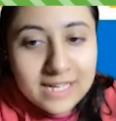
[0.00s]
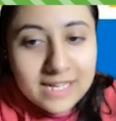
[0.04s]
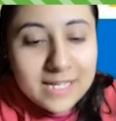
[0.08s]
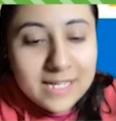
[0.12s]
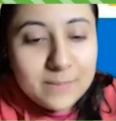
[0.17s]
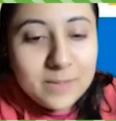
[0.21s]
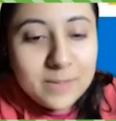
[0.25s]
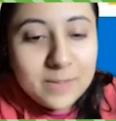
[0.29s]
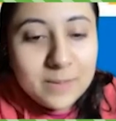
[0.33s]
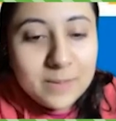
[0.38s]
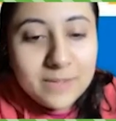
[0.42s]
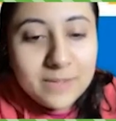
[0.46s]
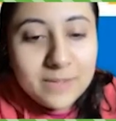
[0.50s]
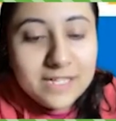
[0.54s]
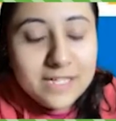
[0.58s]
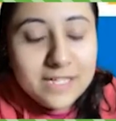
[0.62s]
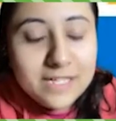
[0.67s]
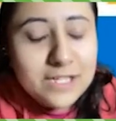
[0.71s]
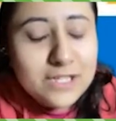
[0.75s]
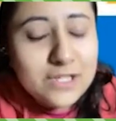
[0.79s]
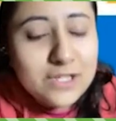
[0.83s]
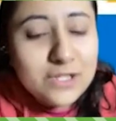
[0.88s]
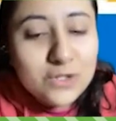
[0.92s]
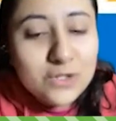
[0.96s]
and
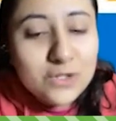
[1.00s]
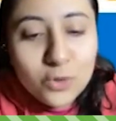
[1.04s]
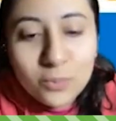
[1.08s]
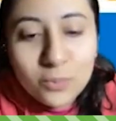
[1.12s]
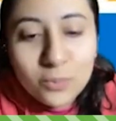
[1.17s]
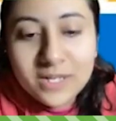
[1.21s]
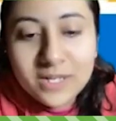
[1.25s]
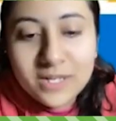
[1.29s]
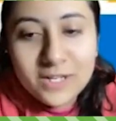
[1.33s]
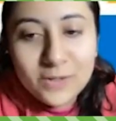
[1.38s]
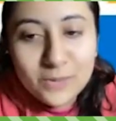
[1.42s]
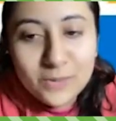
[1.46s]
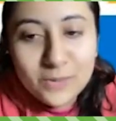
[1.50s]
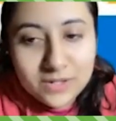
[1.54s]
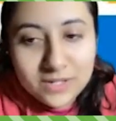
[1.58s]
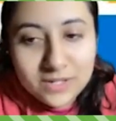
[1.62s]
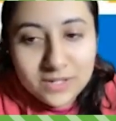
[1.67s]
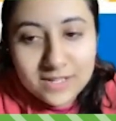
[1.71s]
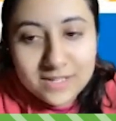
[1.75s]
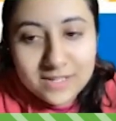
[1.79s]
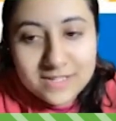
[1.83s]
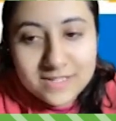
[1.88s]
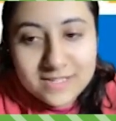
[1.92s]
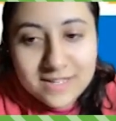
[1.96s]
implementing so many new
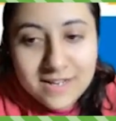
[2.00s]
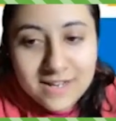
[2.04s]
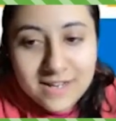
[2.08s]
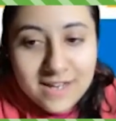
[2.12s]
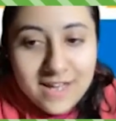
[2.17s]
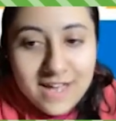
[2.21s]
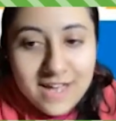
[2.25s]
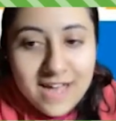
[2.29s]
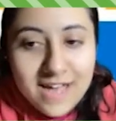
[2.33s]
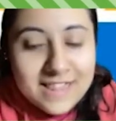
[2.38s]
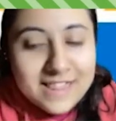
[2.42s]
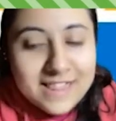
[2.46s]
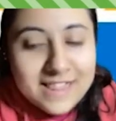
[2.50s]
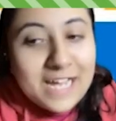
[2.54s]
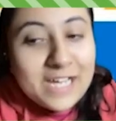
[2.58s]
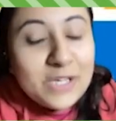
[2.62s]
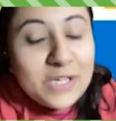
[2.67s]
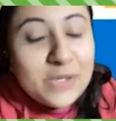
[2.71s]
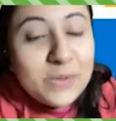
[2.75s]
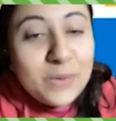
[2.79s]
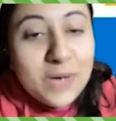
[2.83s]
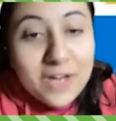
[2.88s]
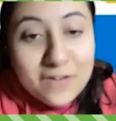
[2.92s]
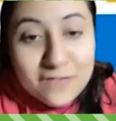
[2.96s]
things.
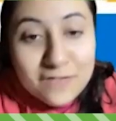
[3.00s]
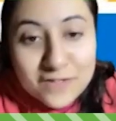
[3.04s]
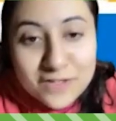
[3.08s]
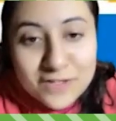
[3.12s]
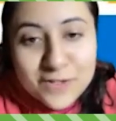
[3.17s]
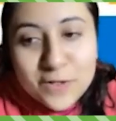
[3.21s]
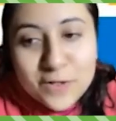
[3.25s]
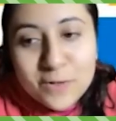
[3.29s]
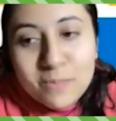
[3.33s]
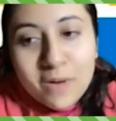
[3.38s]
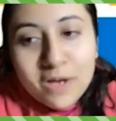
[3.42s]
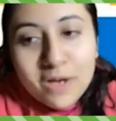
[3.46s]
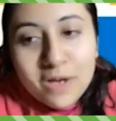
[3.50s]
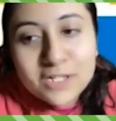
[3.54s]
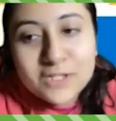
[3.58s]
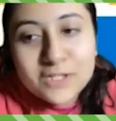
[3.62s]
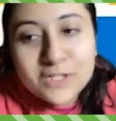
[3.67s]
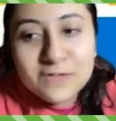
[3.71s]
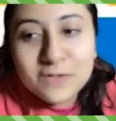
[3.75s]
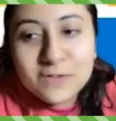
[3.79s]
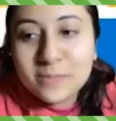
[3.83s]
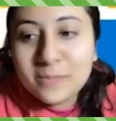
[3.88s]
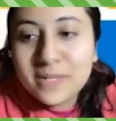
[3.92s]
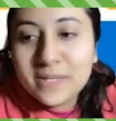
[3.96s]
Thank you ever so much
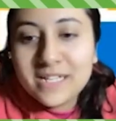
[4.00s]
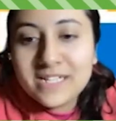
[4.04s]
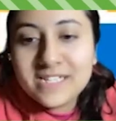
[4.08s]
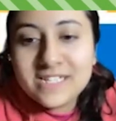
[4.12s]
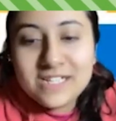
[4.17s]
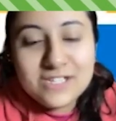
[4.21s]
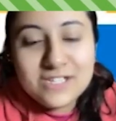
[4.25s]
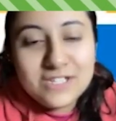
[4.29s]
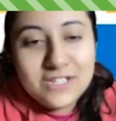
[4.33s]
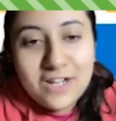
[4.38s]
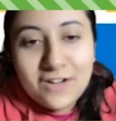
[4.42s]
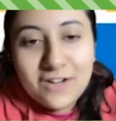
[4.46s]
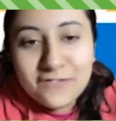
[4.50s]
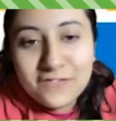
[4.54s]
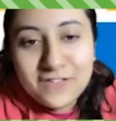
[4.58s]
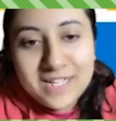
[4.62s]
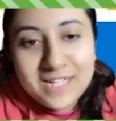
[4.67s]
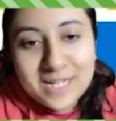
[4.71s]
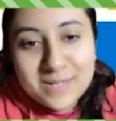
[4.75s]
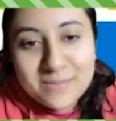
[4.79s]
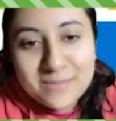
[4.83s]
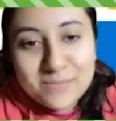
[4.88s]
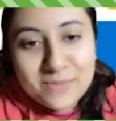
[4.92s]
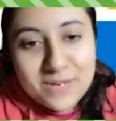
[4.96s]
for being such a lovely
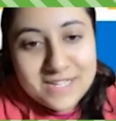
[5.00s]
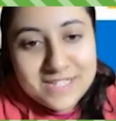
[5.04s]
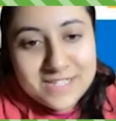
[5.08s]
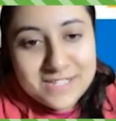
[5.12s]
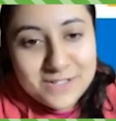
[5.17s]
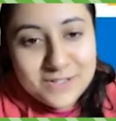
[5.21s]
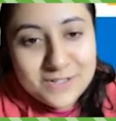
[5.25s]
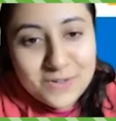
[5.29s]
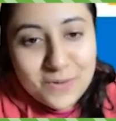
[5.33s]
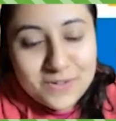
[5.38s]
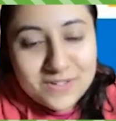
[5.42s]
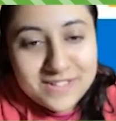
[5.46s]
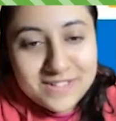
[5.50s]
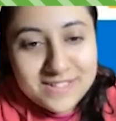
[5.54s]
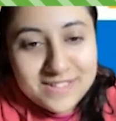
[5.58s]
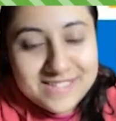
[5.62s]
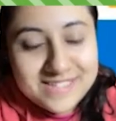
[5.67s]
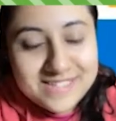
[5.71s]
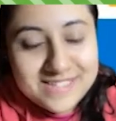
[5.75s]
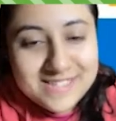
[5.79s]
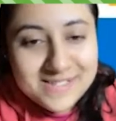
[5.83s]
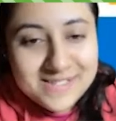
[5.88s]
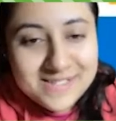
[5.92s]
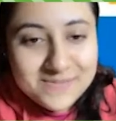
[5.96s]
and present
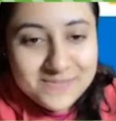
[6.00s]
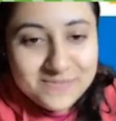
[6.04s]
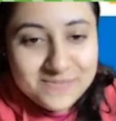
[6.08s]
audience.